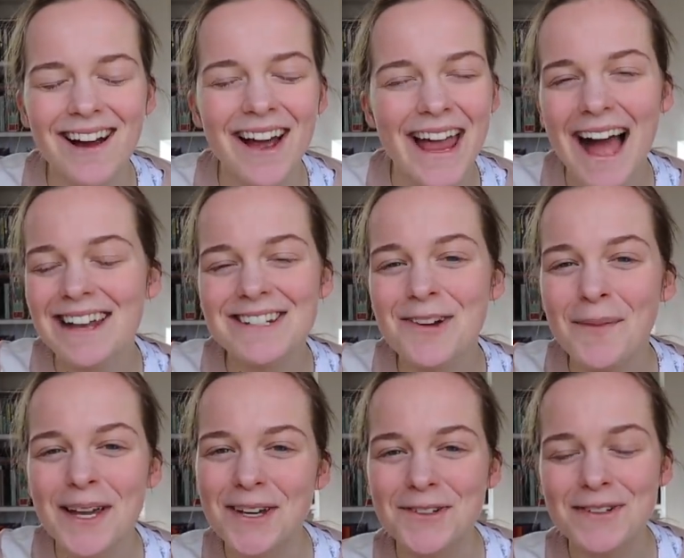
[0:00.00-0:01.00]
I added up
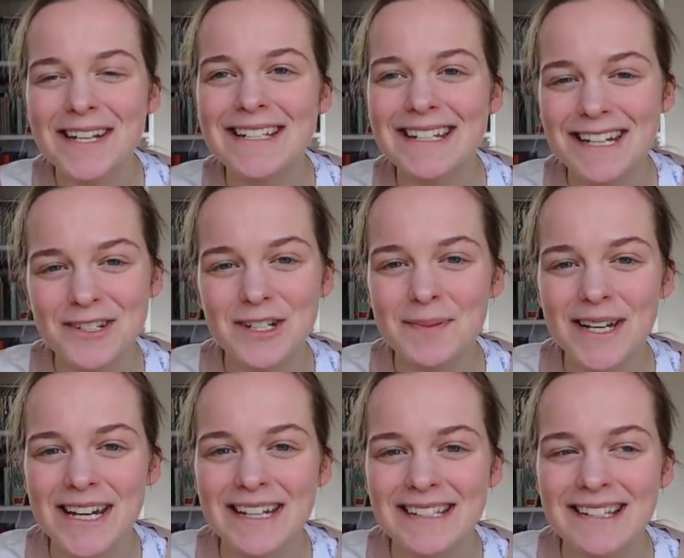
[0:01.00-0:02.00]
my Goodreads literally
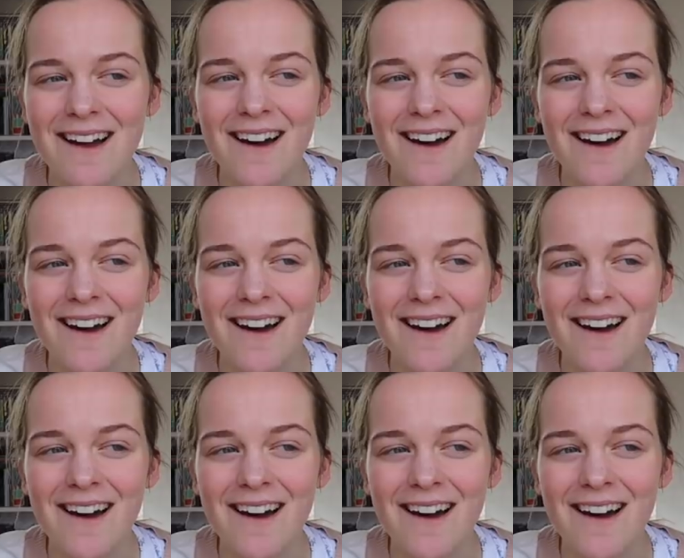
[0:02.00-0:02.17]
because